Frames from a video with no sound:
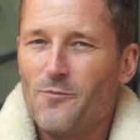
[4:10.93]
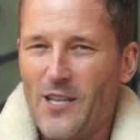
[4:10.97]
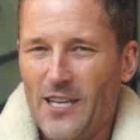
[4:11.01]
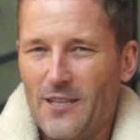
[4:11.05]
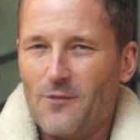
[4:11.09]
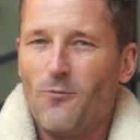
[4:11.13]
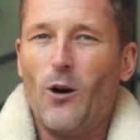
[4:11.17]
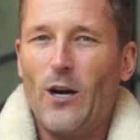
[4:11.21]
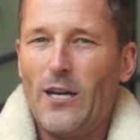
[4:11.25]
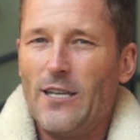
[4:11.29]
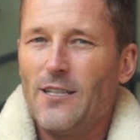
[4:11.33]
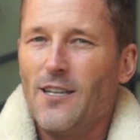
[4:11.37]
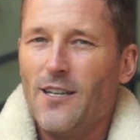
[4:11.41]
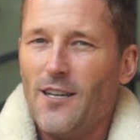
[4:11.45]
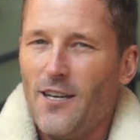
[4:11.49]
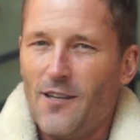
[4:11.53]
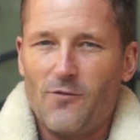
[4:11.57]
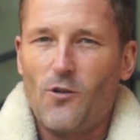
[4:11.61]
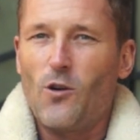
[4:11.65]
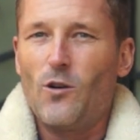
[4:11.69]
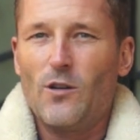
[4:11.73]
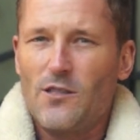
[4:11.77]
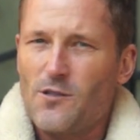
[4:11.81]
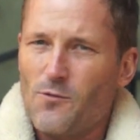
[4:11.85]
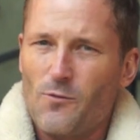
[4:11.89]
than one. Of
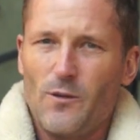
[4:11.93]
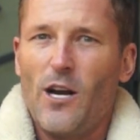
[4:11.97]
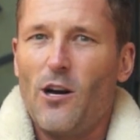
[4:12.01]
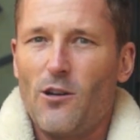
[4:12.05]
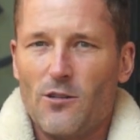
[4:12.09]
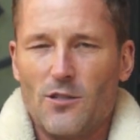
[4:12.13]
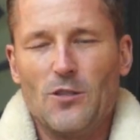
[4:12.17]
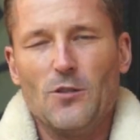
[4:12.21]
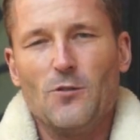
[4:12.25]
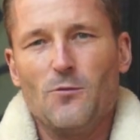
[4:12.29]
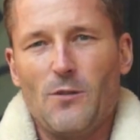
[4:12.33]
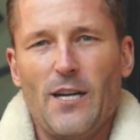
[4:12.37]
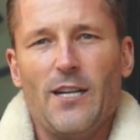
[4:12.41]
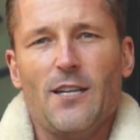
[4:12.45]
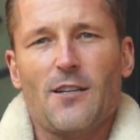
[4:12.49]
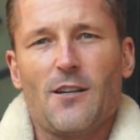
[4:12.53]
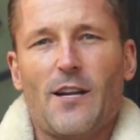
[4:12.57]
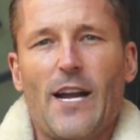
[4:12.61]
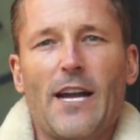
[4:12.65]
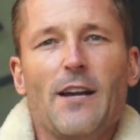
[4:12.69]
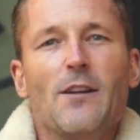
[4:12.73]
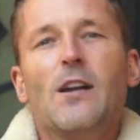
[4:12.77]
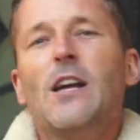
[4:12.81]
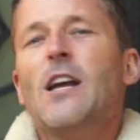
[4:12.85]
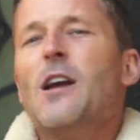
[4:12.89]
course, we all do, right?
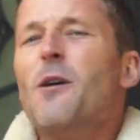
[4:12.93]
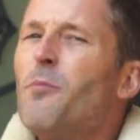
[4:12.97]
Okay.